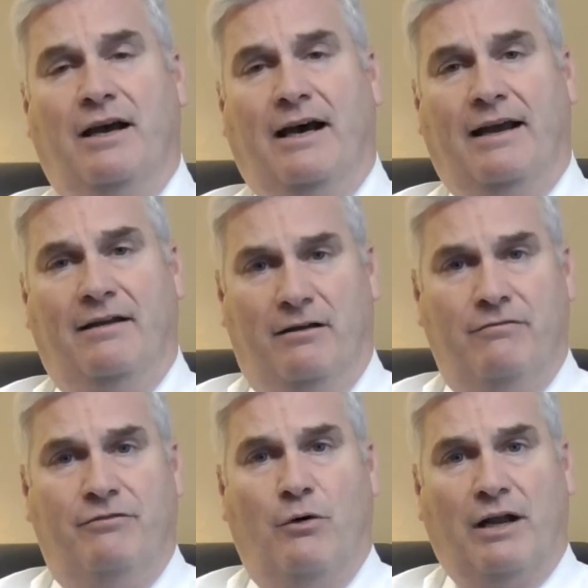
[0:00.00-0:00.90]

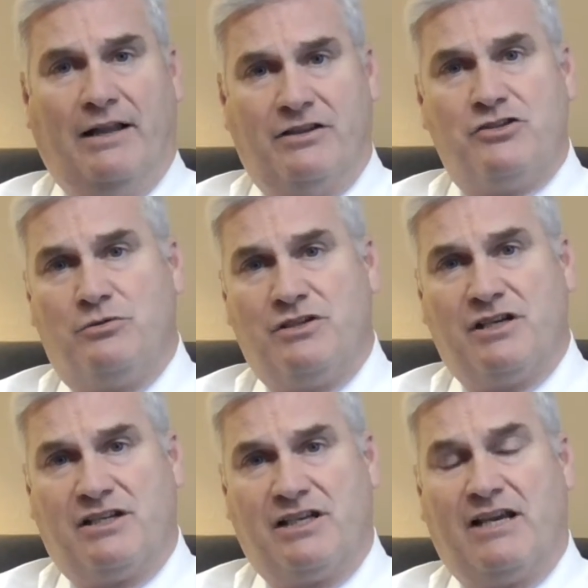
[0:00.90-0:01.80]
on, the Student
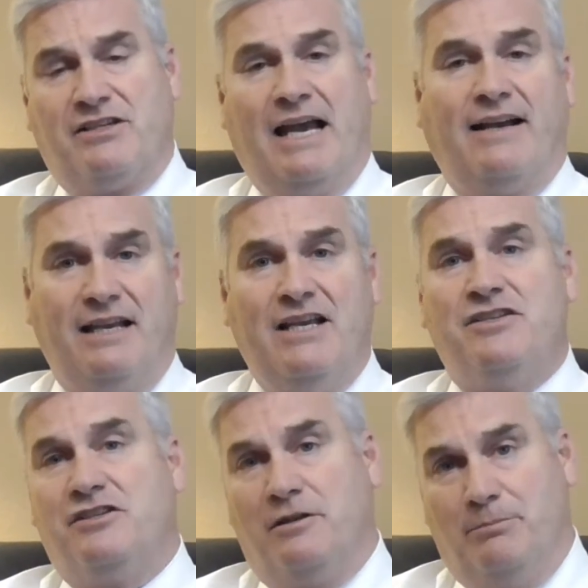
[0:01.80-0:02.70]
Success Act
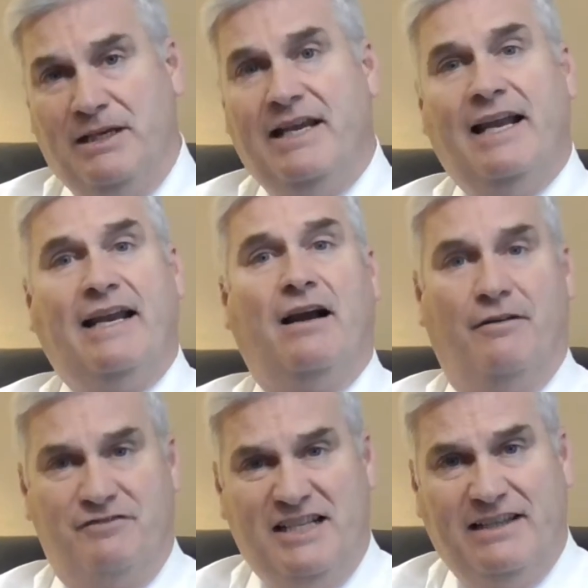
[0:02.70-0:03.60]
is the beginning
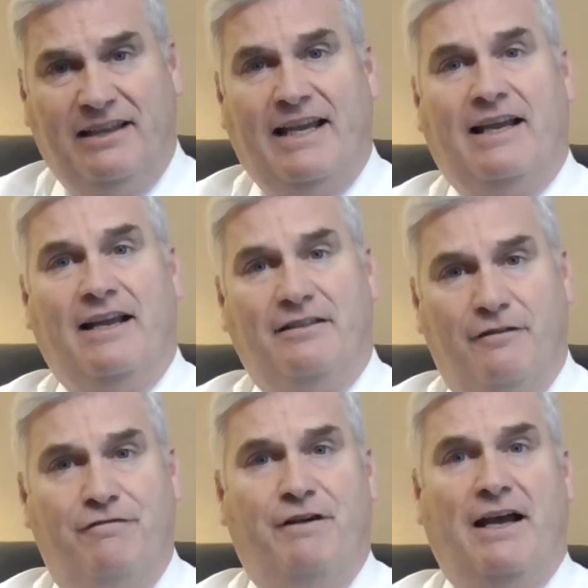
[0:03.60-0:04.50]
of delinking
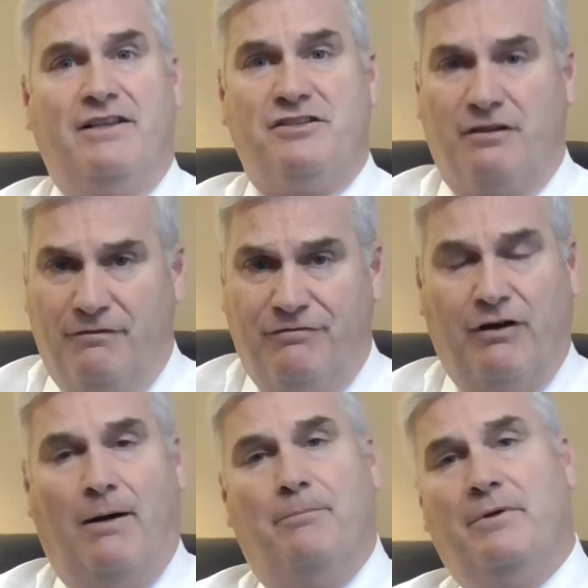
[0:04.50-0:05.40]
the feds
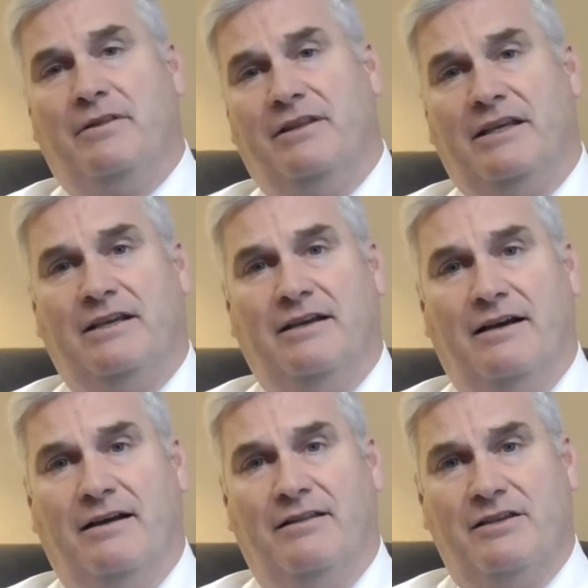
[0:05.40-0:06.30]
from
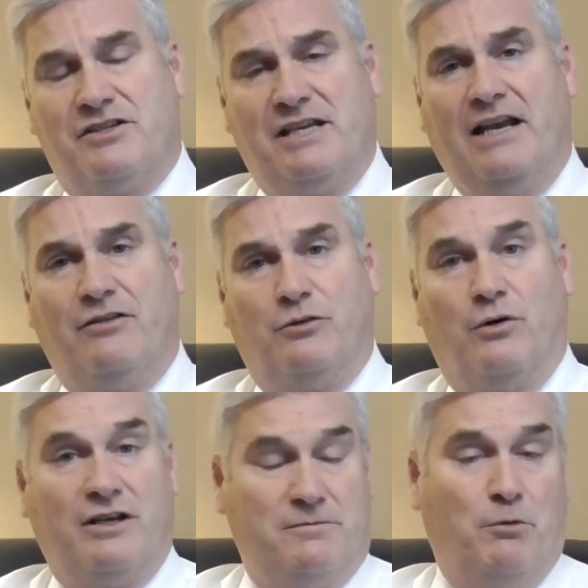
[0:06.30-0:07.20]
the state
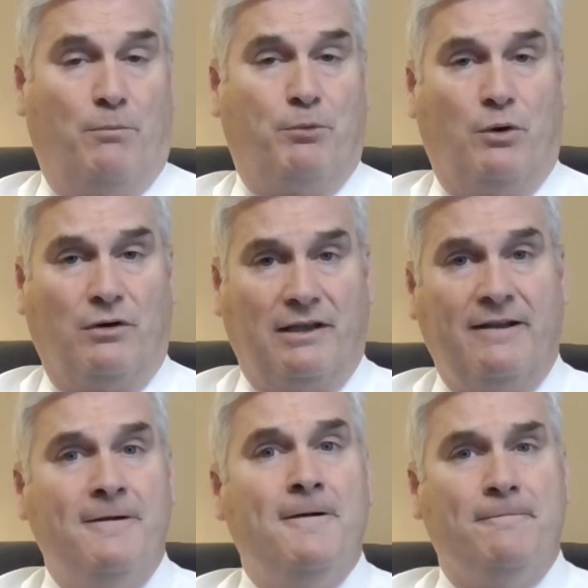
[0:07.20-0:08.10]
authorities, more
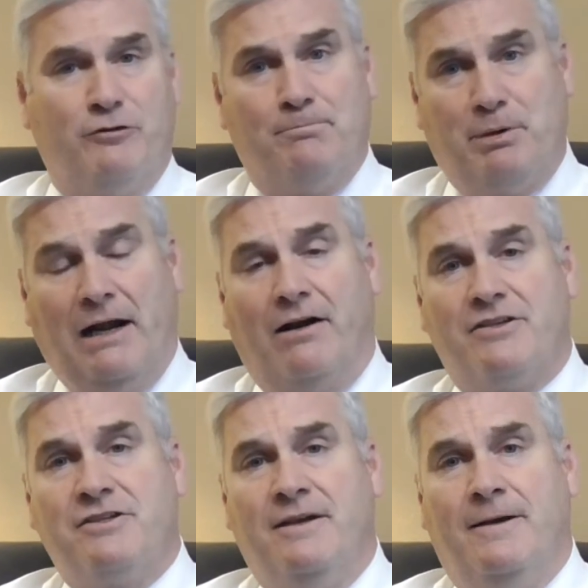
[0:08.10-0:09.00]
importantly, from
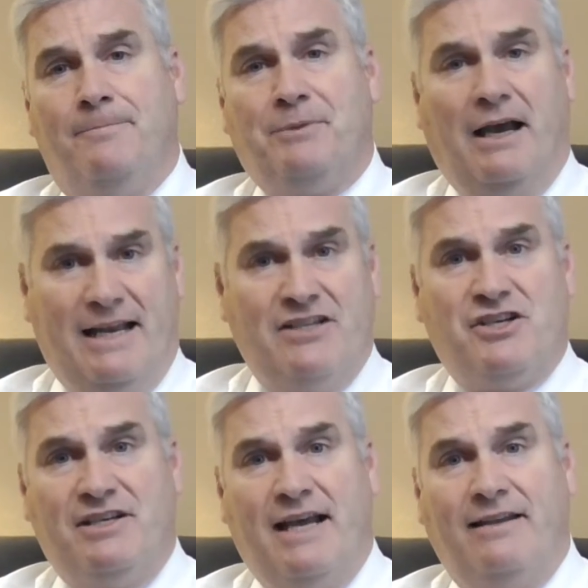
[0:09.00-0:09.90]
parents.
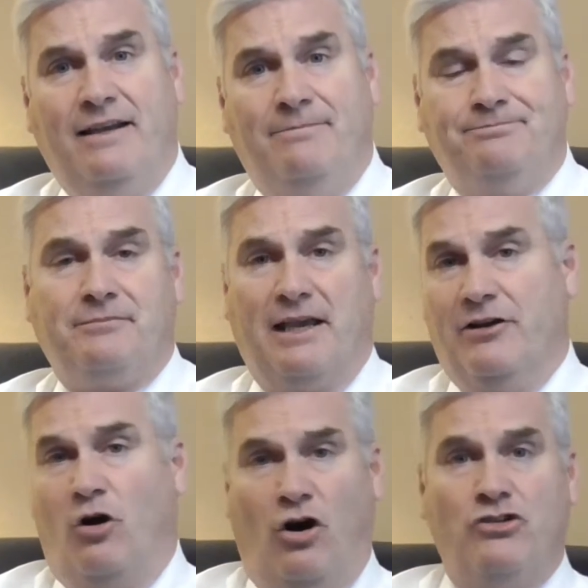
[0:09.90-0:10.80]
Incidentally,
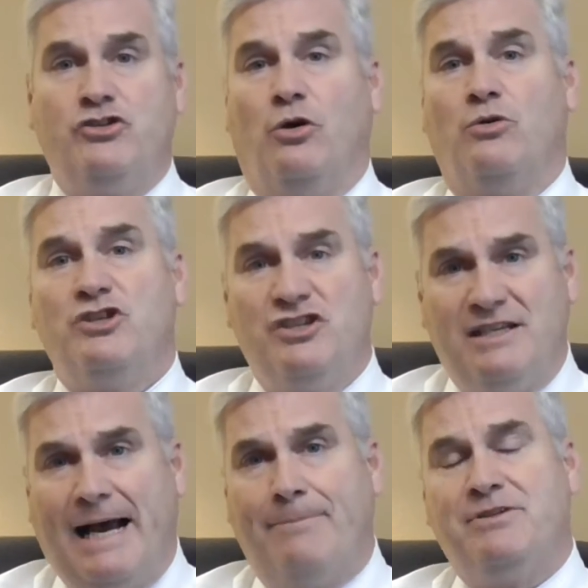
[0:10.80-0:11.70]
it also
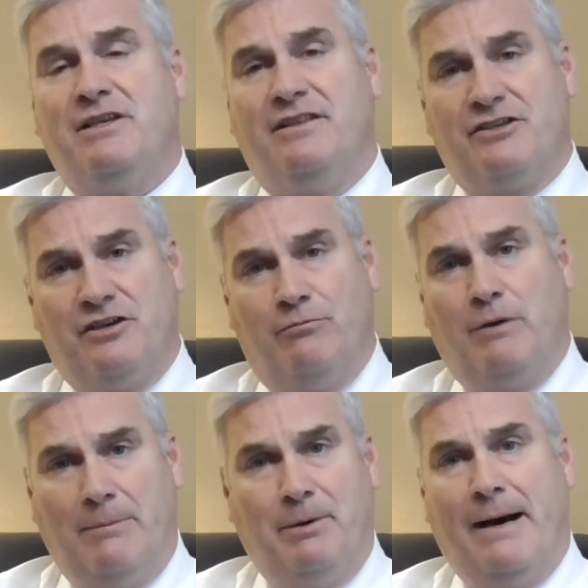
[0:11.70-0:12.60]
stops this
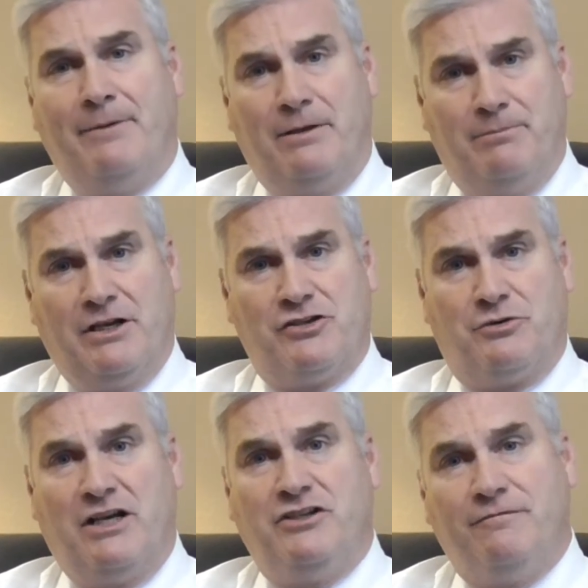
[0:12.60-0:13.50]
Obama
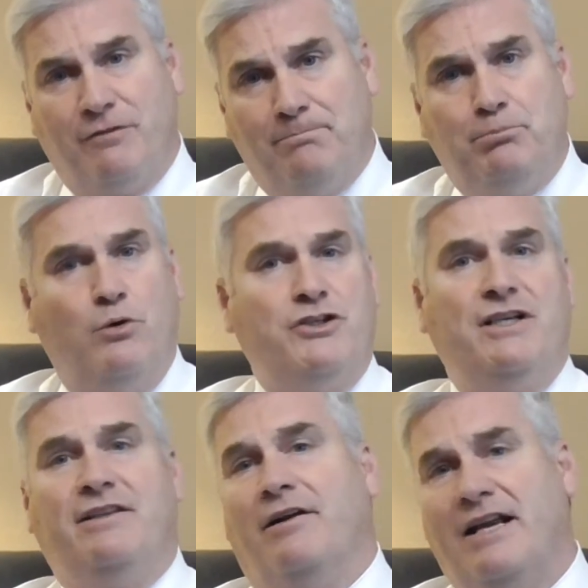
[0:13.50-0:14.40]
administration from
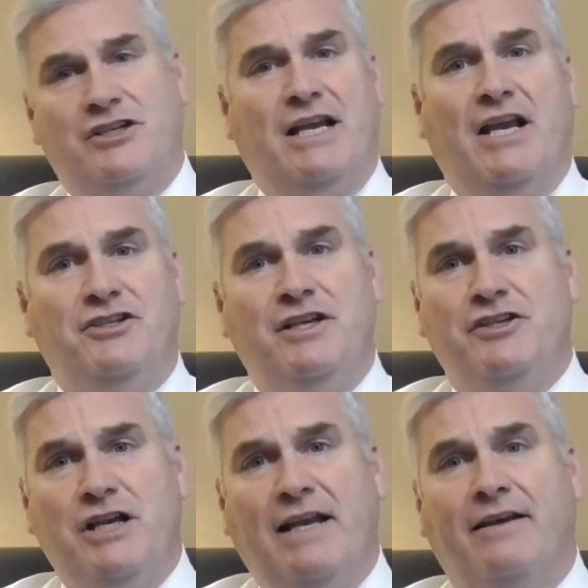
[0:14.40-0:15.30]
pushing their education
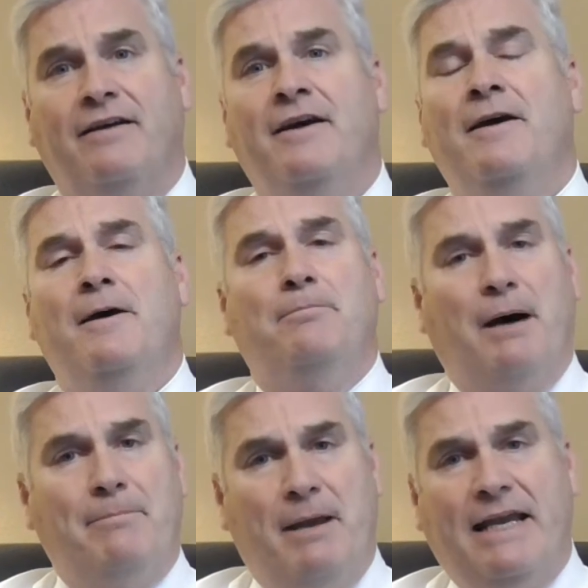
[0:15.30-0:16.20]
agenda
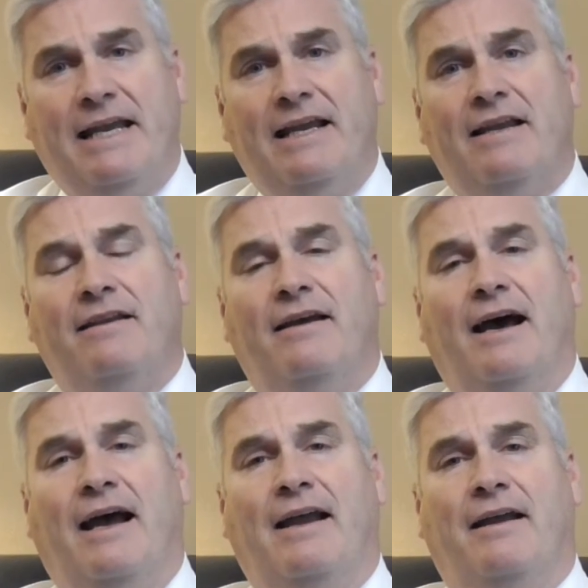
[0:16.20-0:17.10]
by making
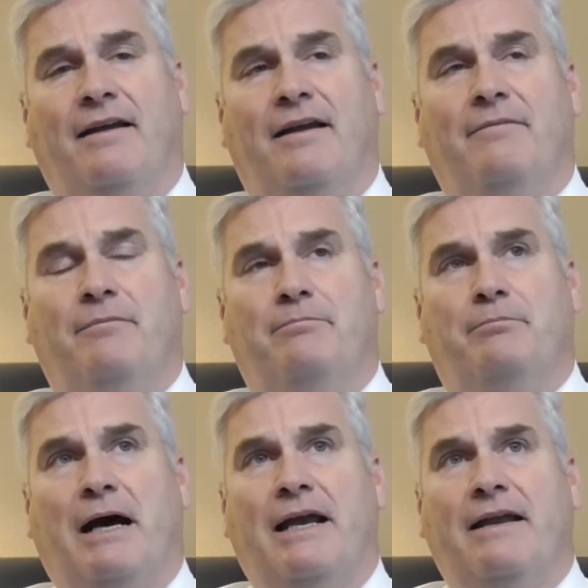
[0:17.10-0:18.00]
it
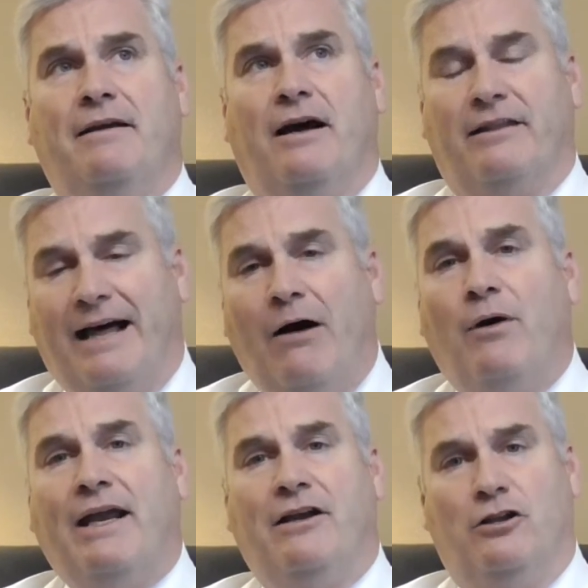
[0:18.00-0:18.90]
by
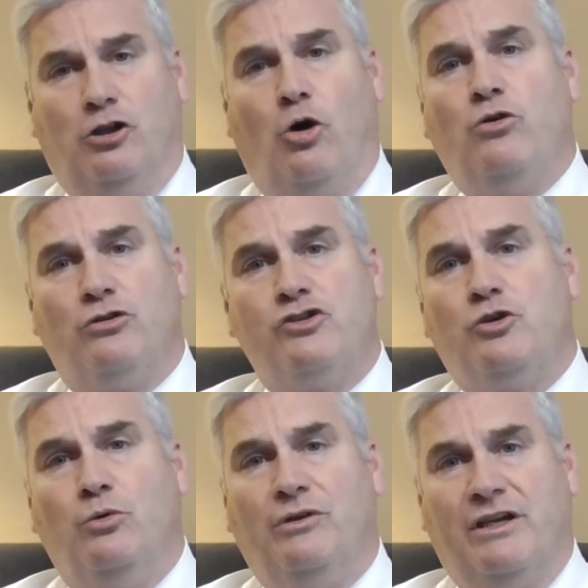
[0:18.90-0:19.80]
allowing local
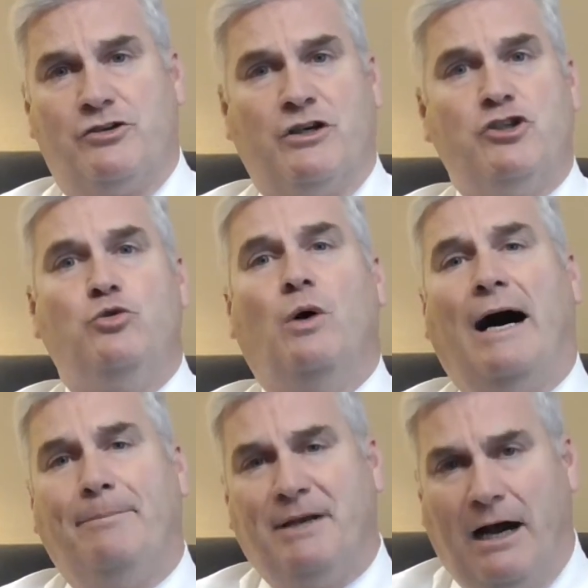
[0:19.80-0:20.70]
school districts to
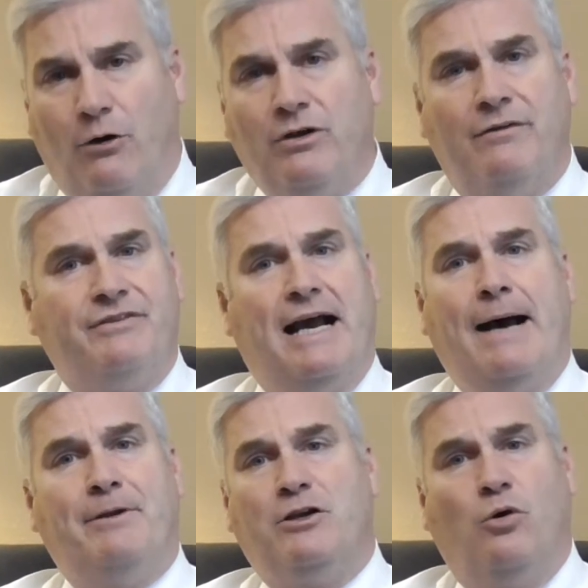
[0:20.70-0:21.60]
opt out of
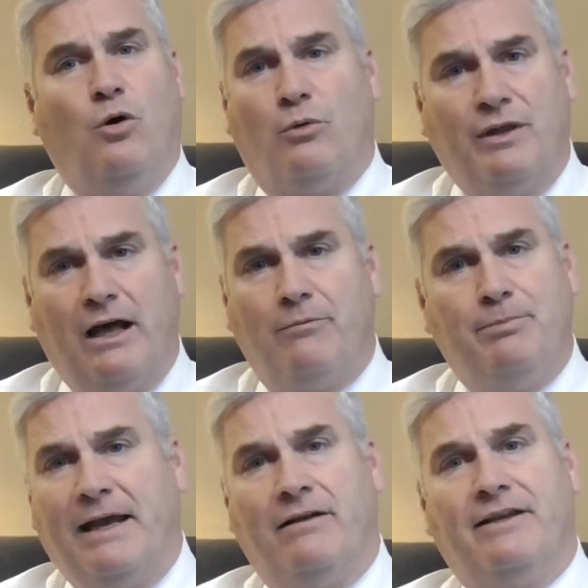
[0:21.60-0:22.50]
Common Core
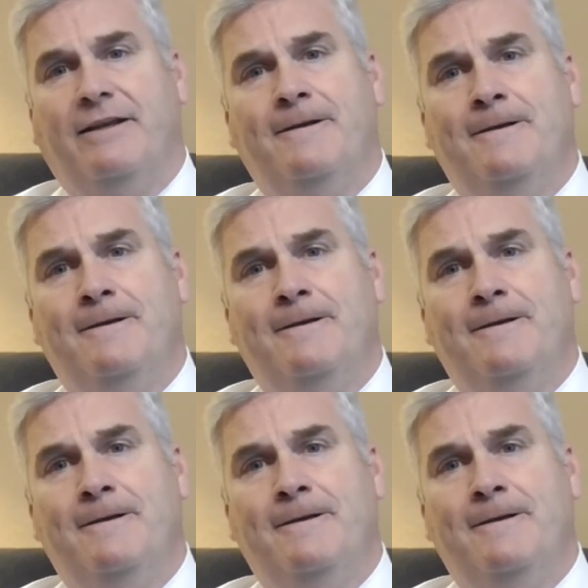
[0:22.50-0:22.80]
without penalty.